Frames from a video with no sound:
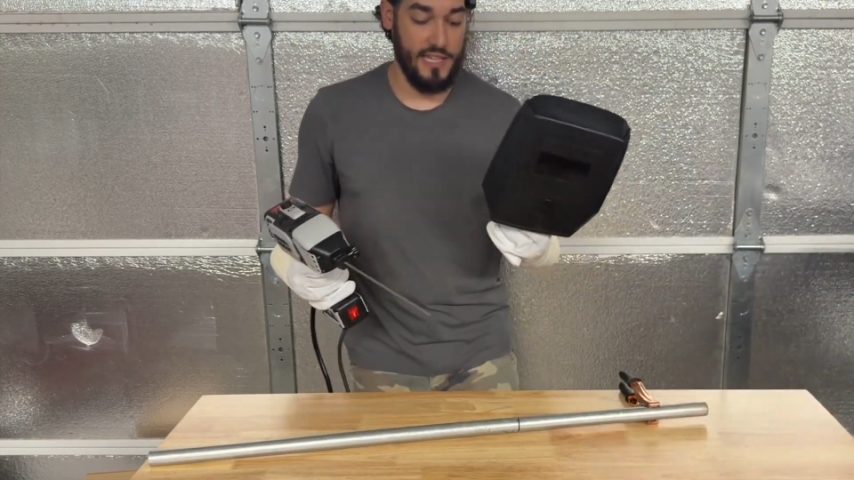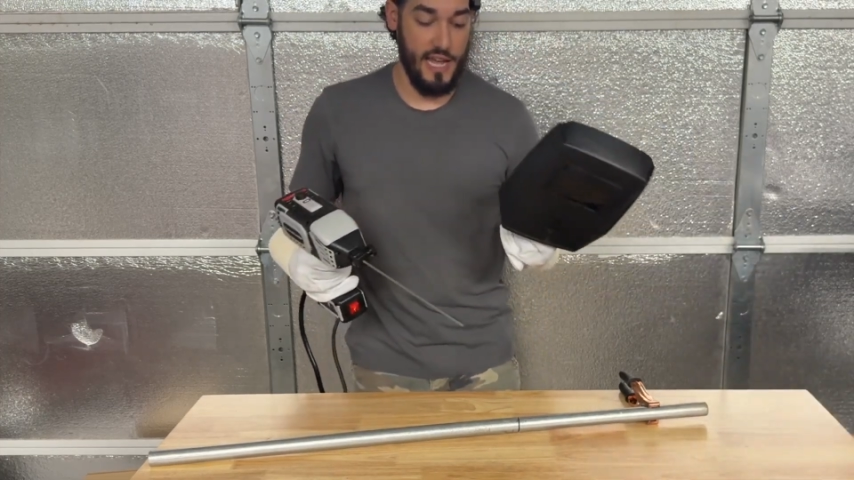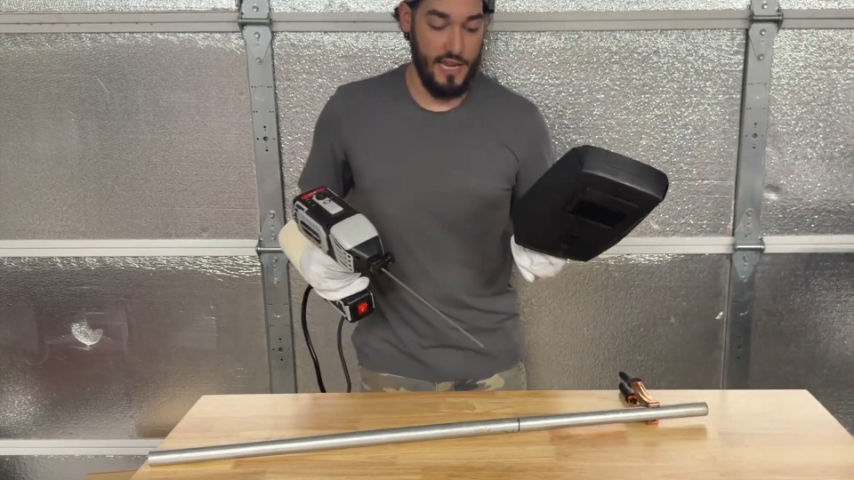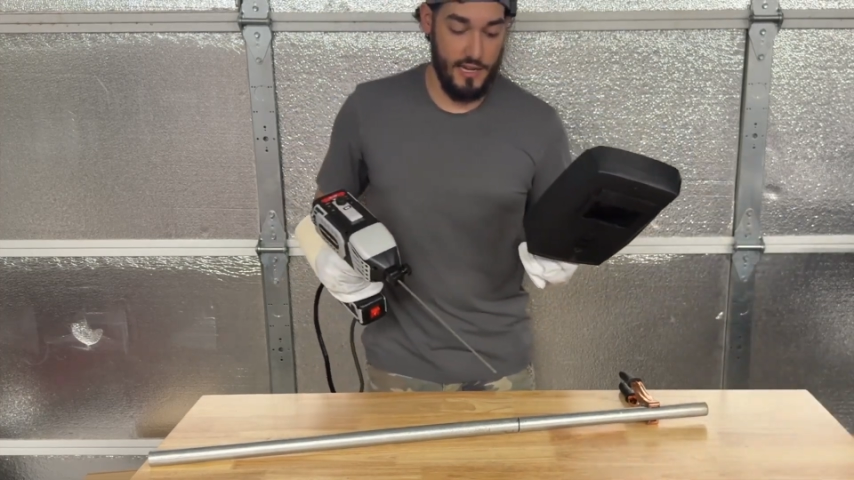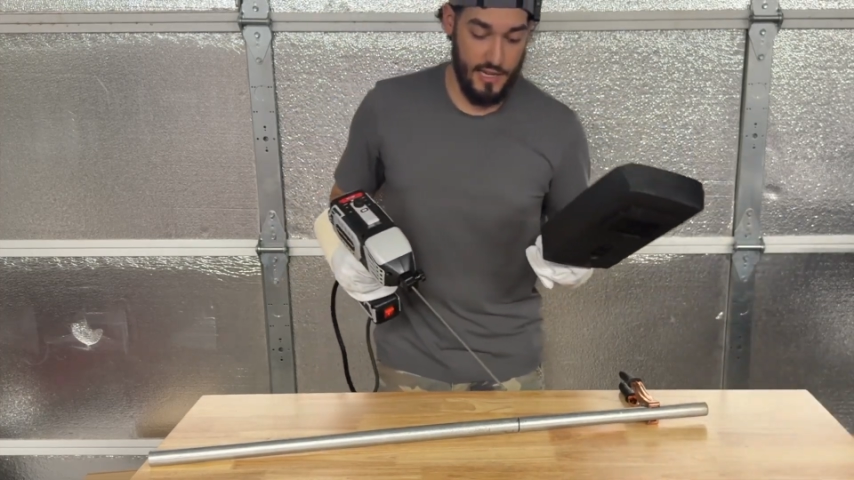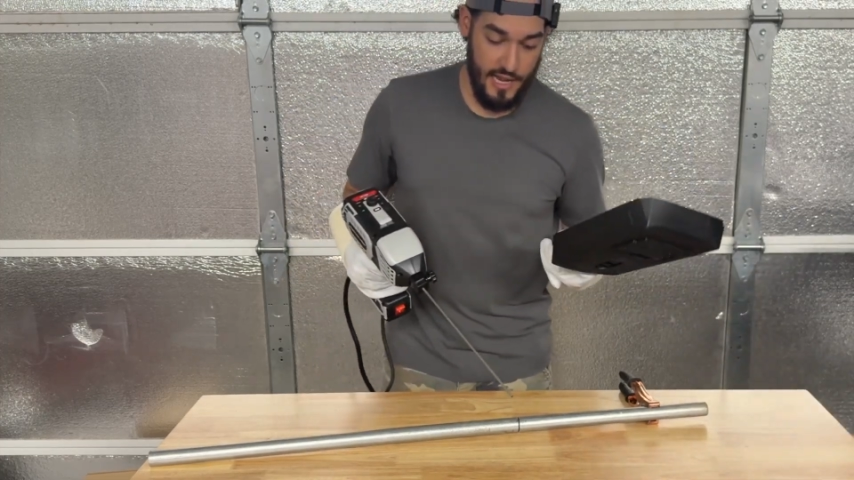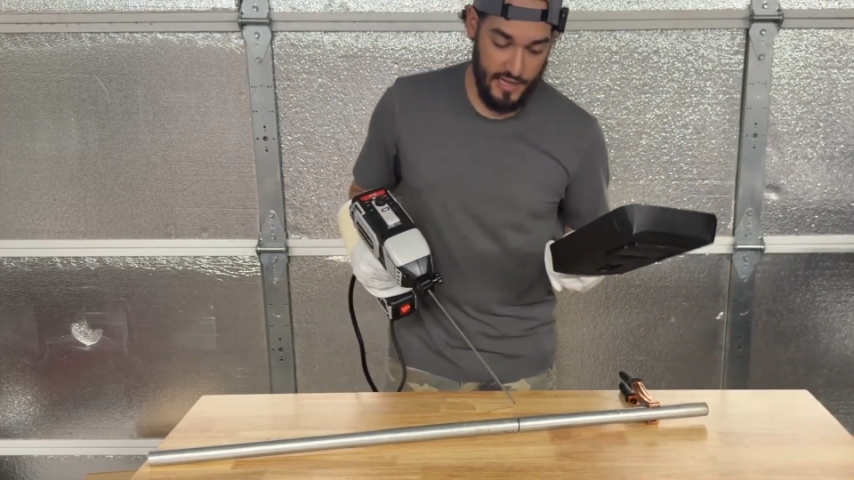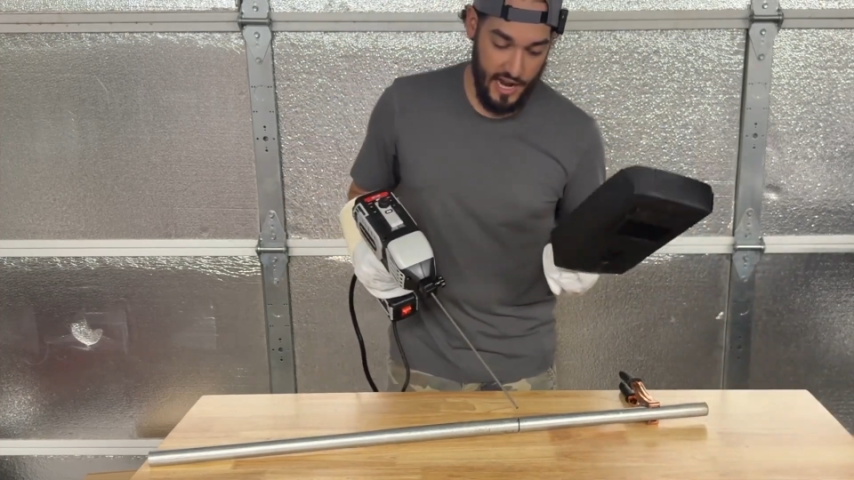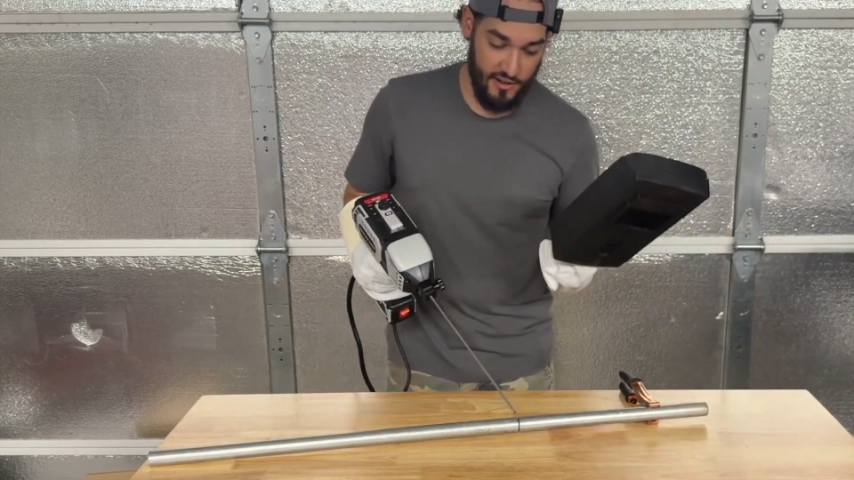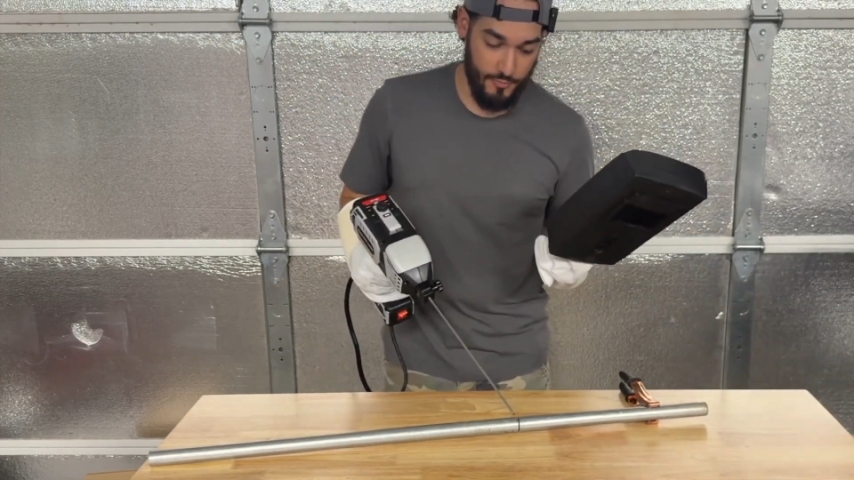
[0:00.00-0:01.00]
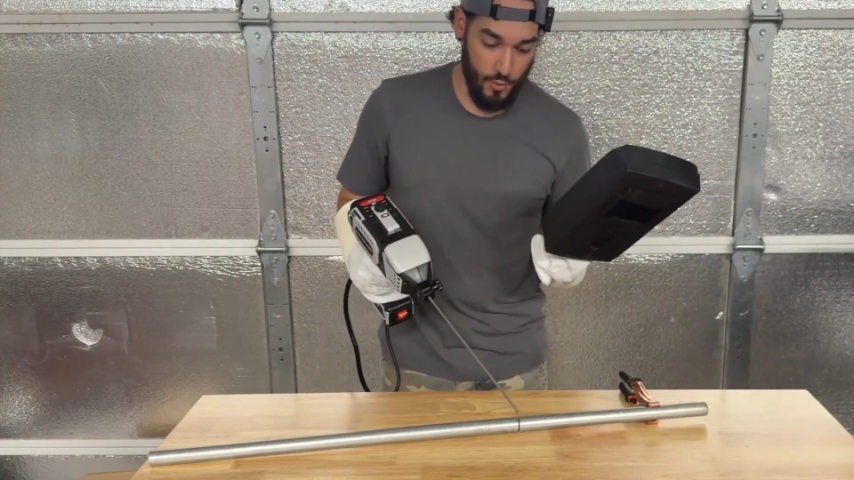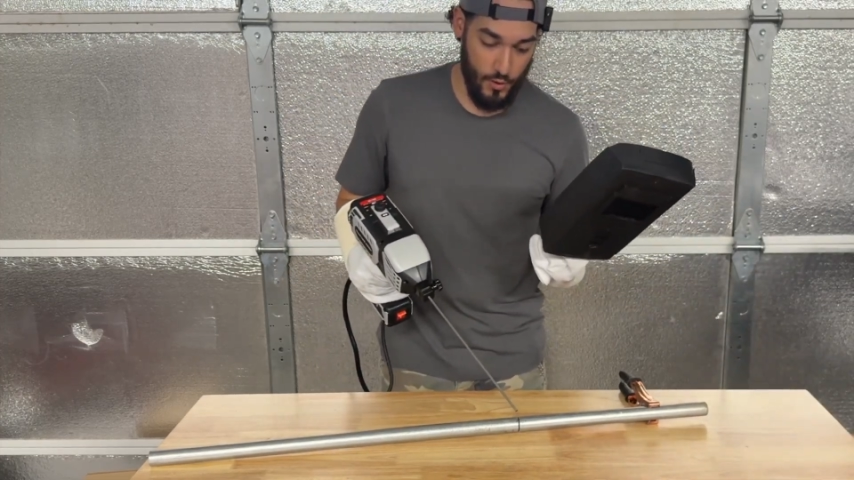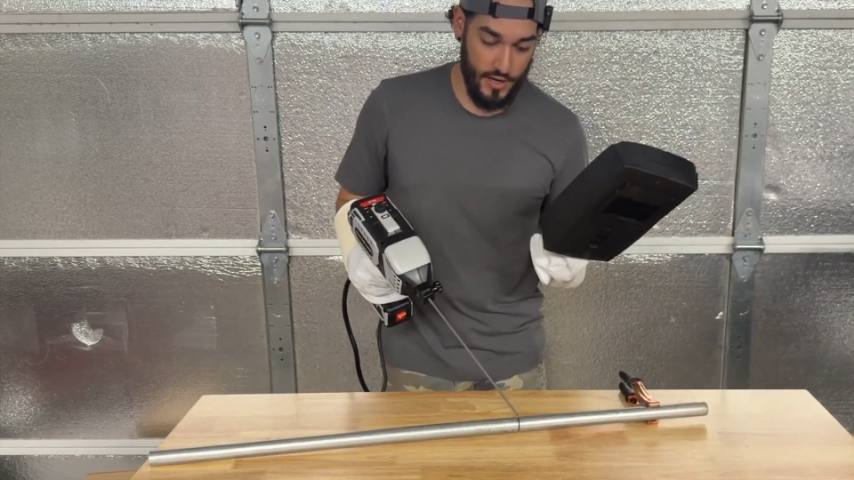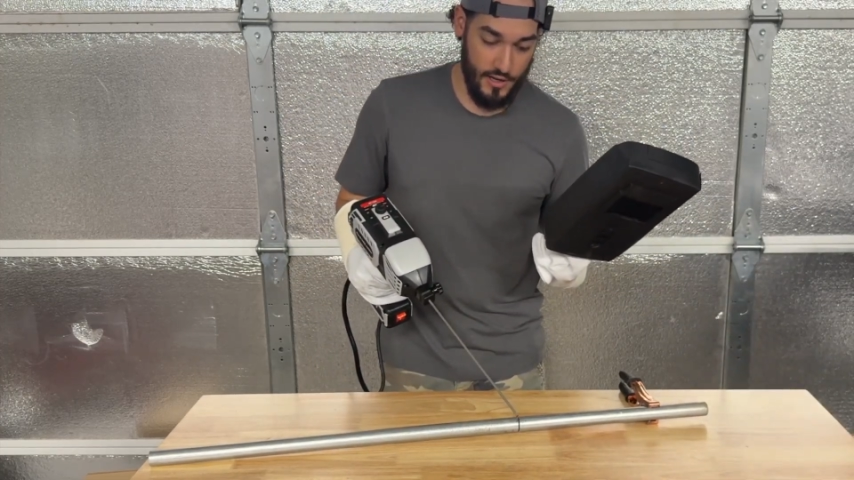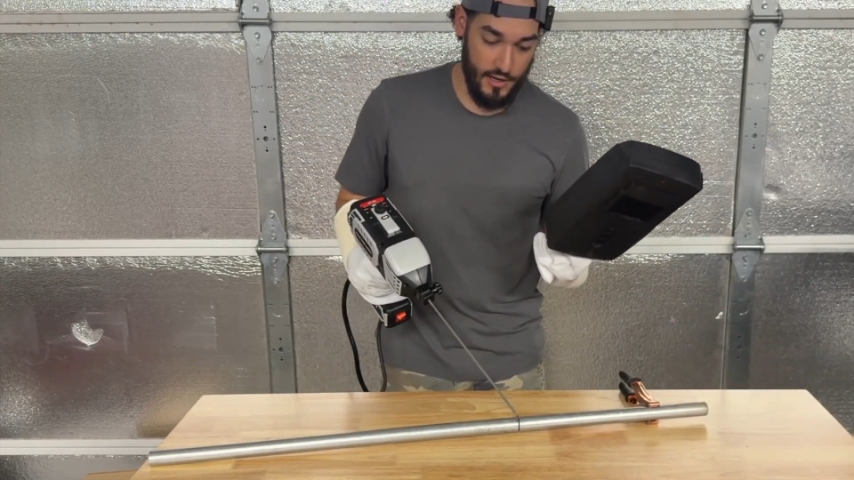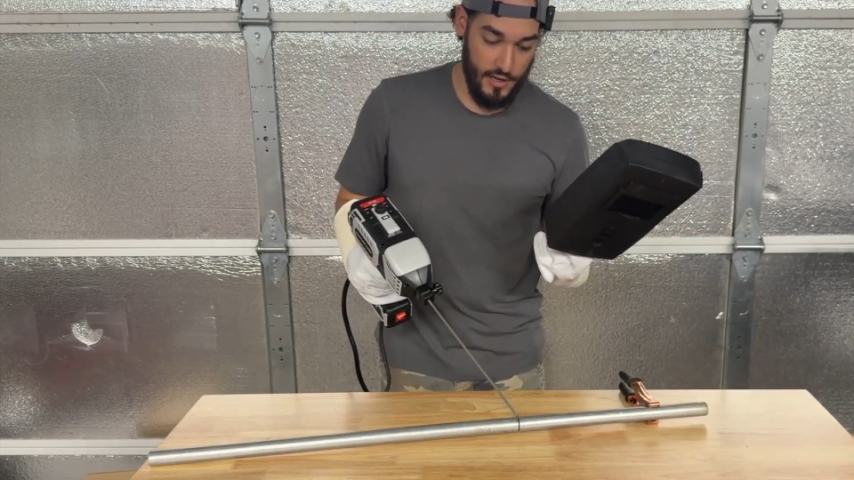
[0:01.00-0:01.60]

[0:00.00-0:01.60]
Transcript: handy and kind of point